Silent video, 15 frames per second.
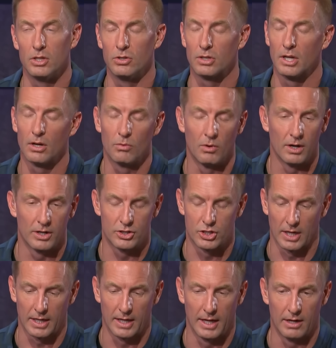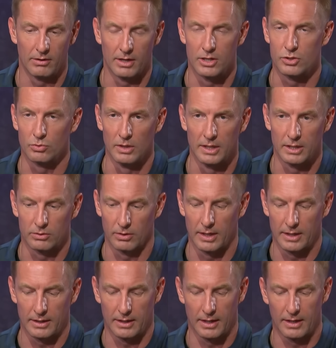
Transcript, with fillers: You're going to want to check it out. It's really great.